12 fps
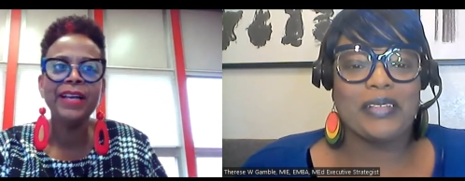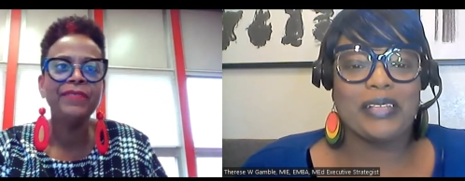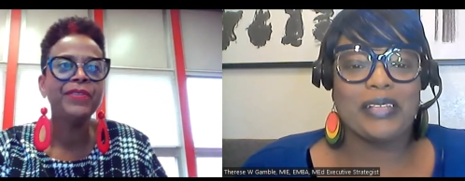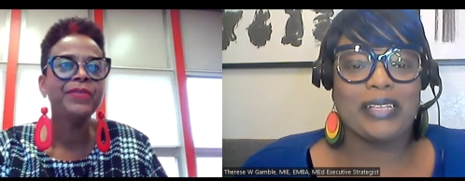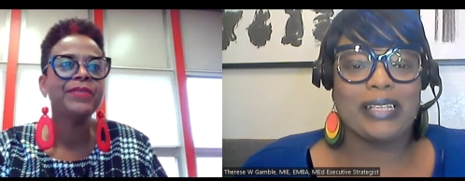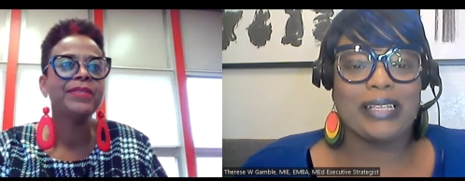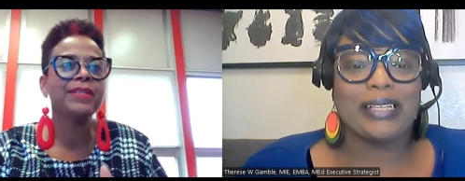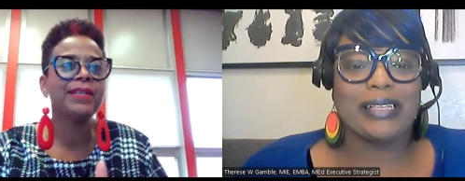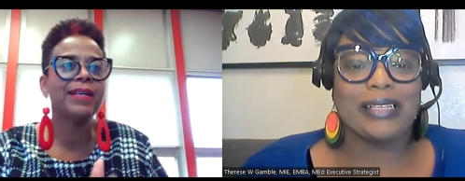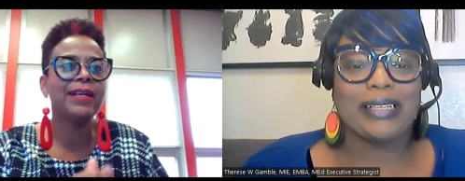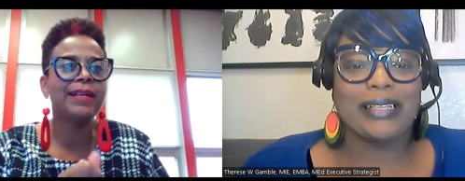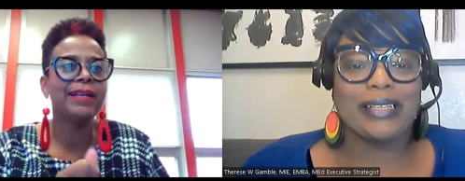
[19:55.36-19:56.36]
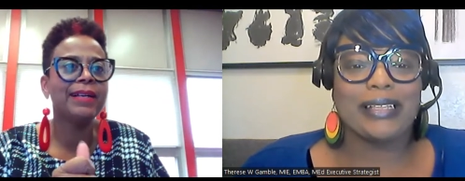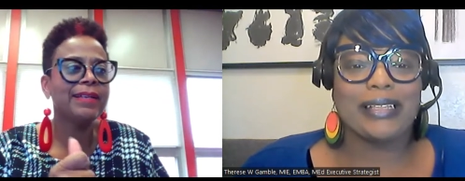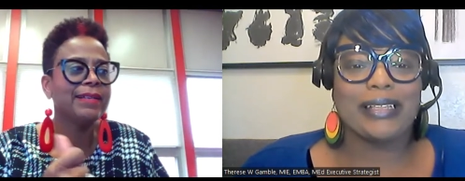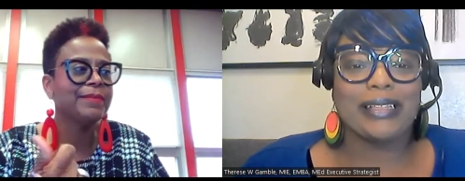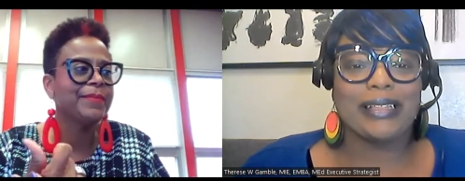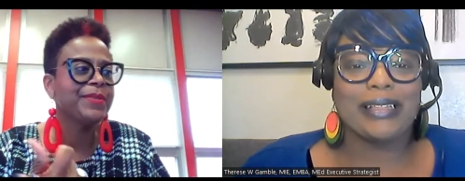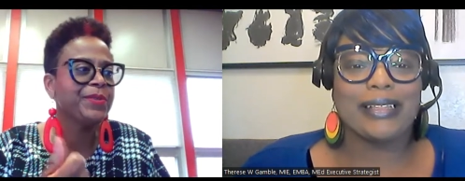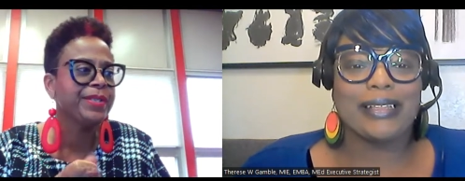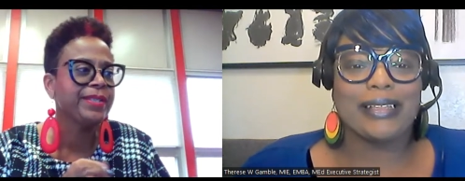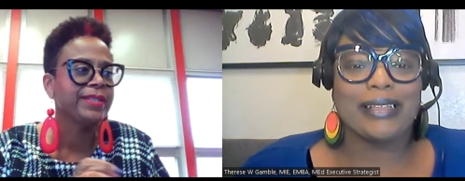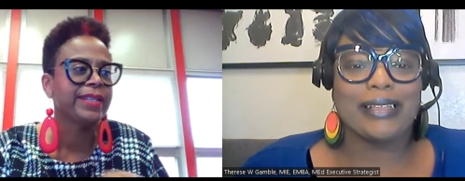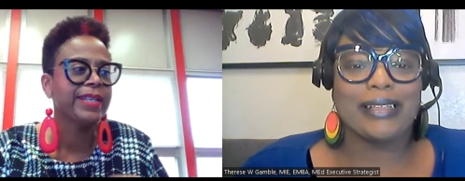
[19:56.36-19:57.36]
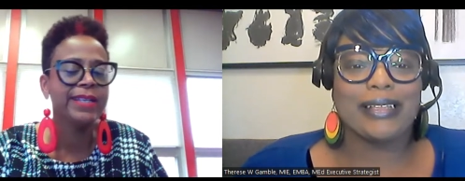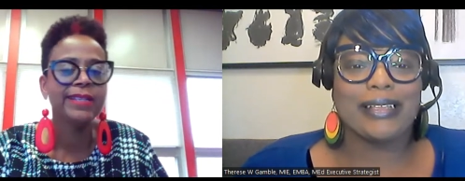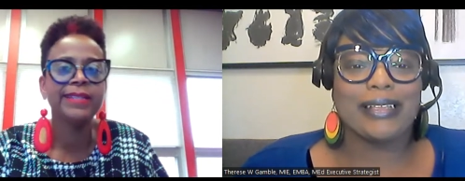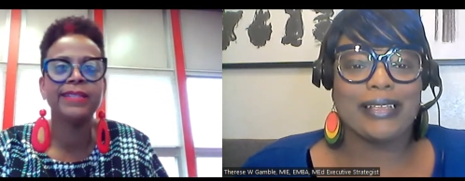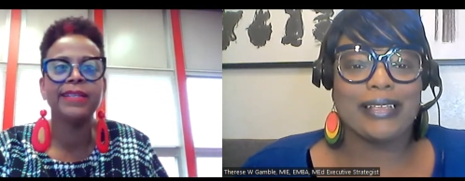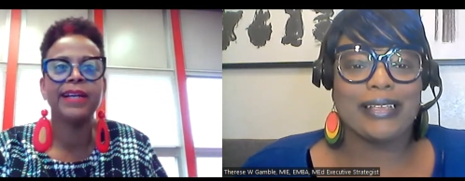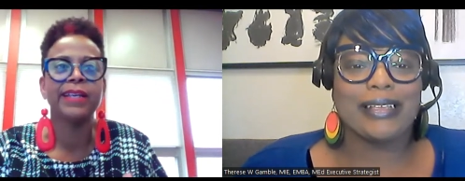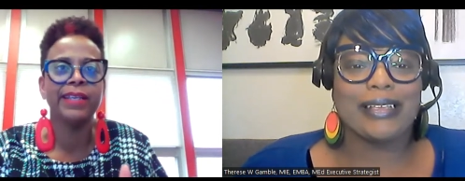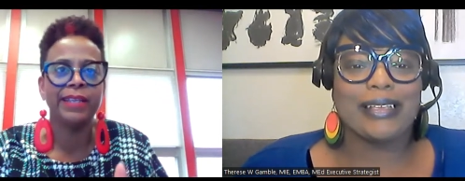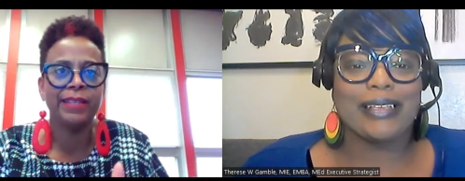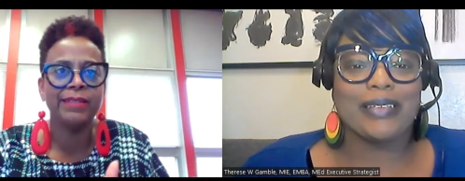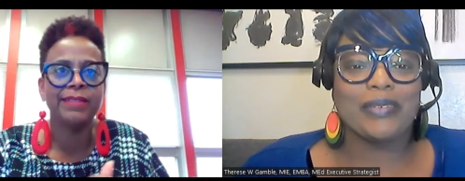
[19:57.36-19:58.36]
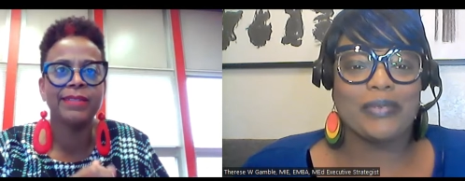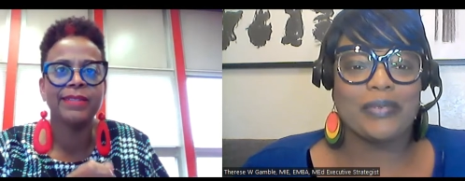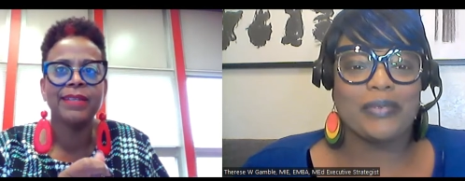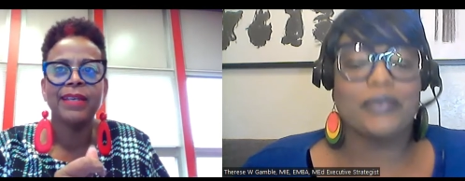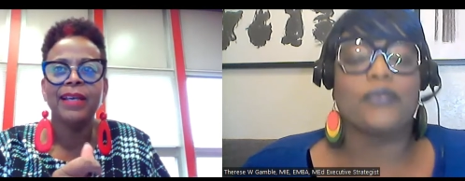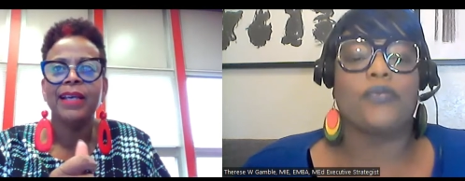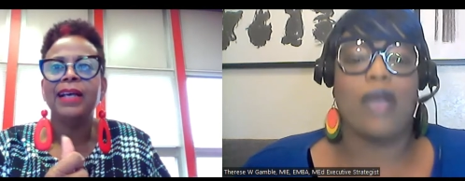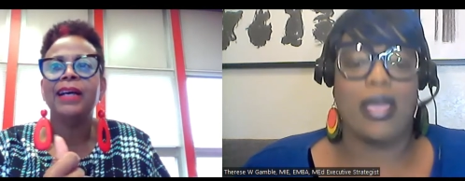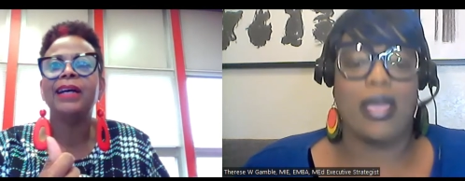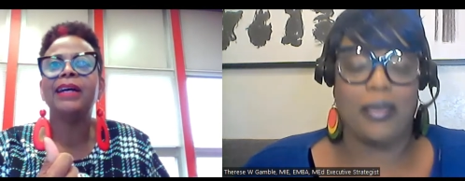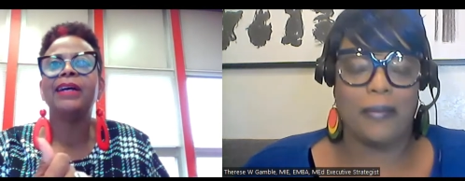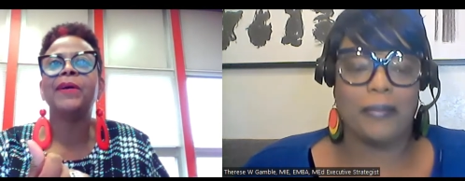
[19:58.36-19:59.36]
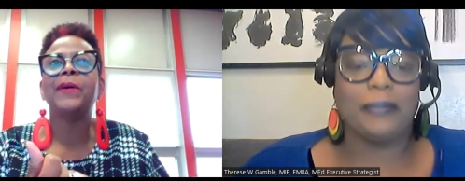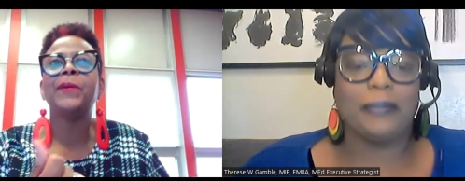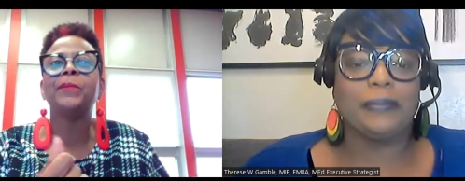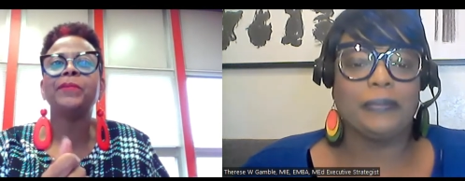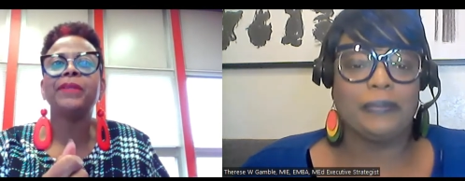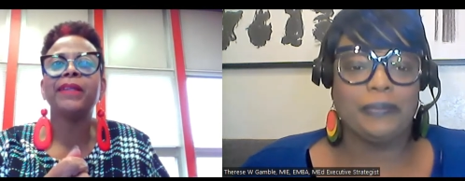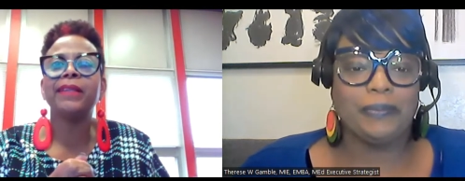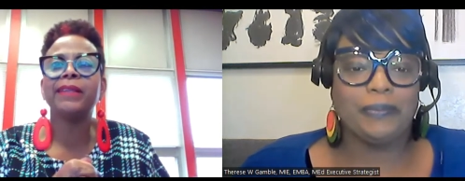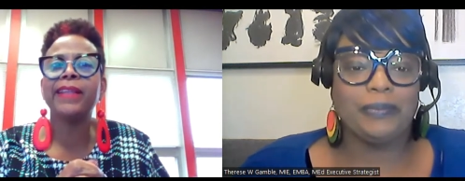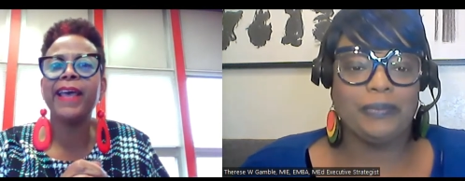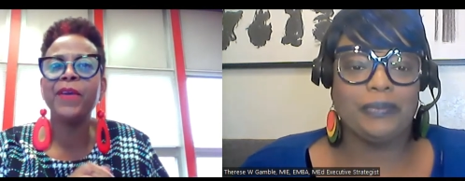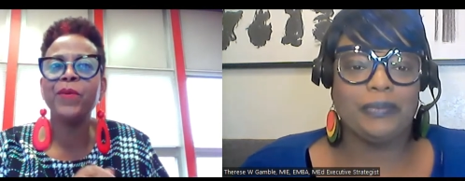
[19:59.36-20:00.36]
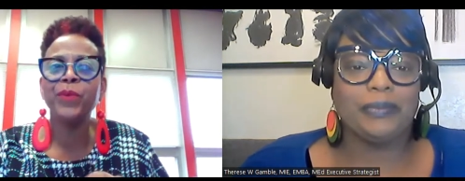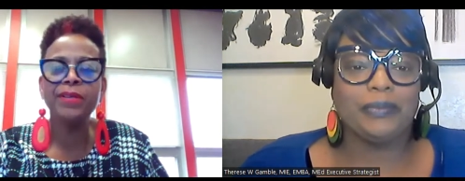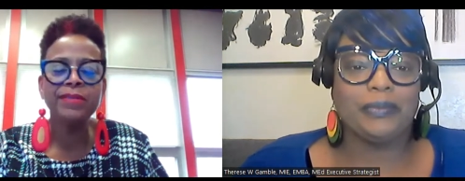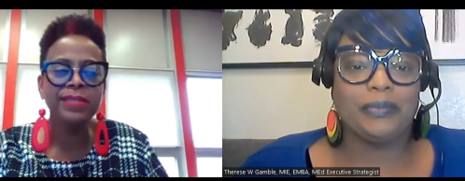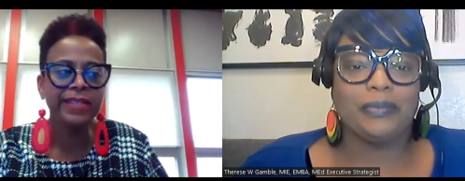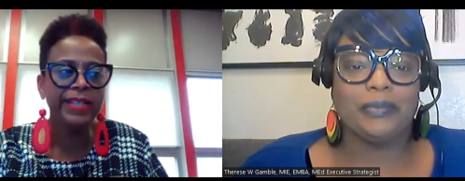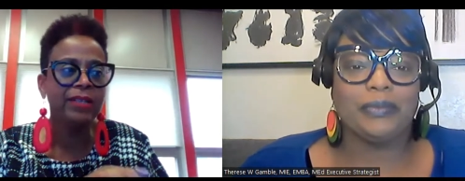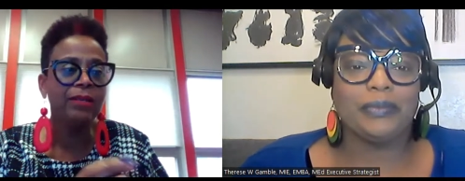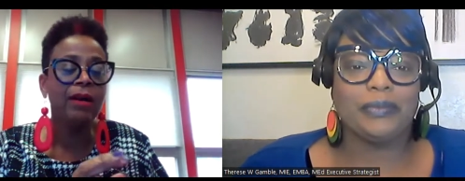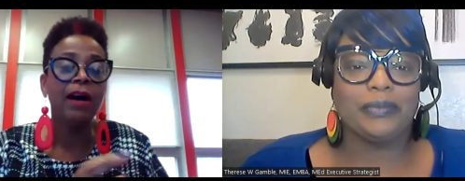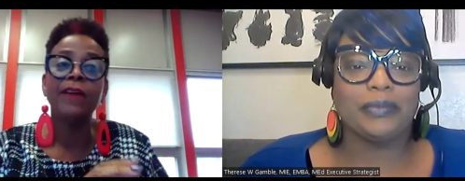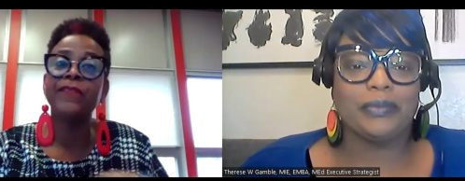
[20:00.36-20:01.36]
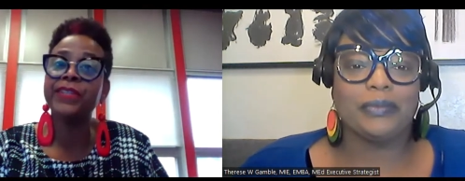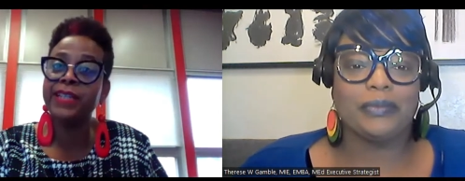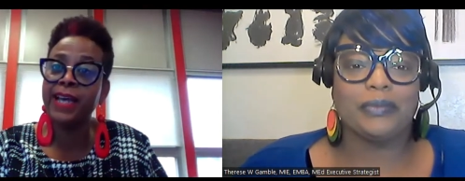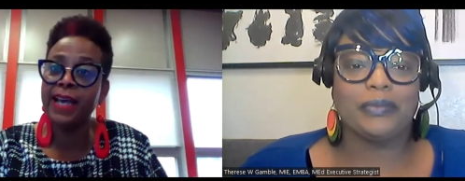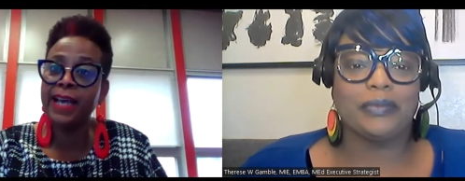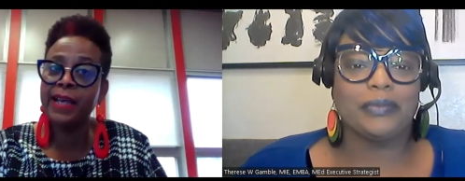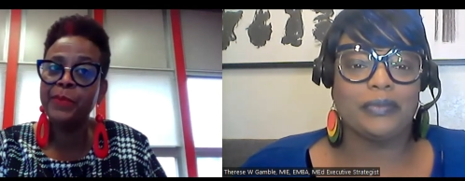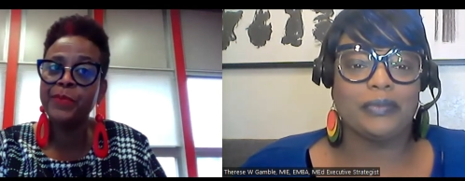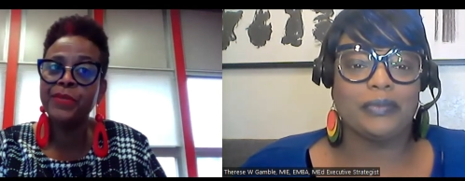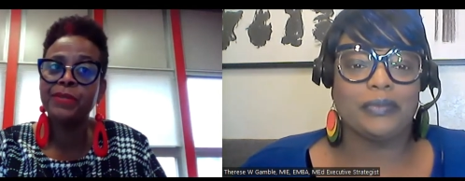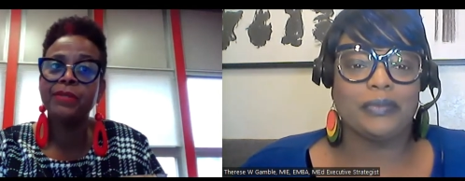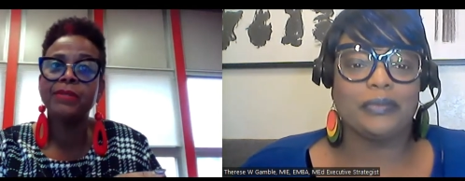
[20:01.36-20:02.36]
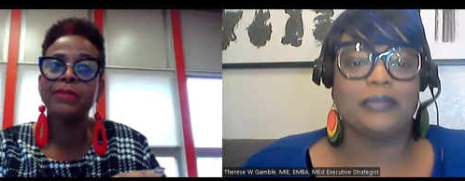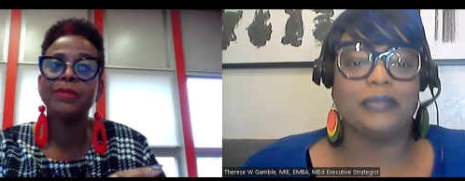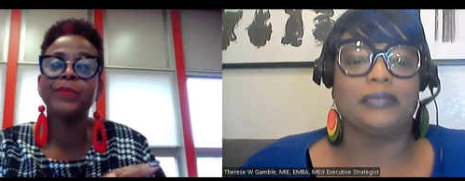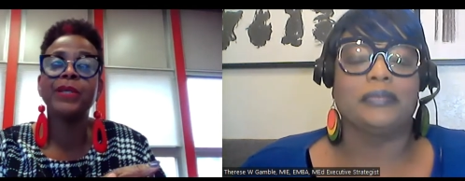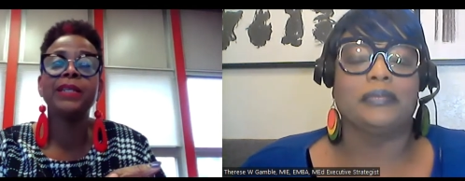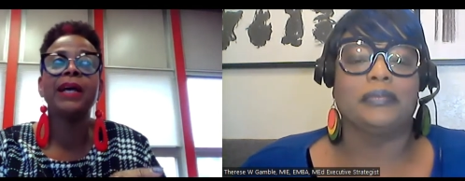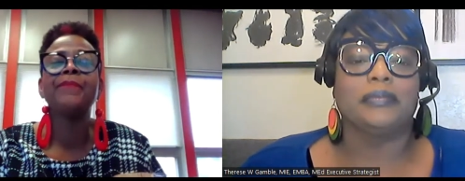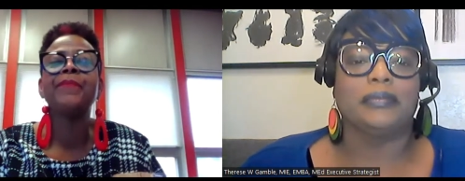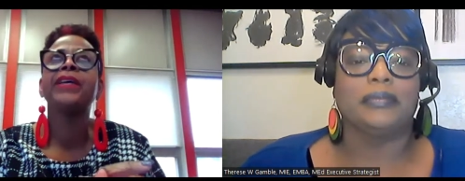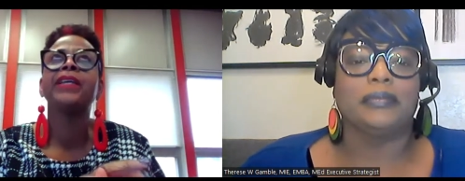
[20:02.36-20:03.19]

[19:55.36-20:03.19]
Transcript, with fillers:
Speaker 1: levels, Ms. Teresa, kids are kids. Right. They will still oftentimes, now I'm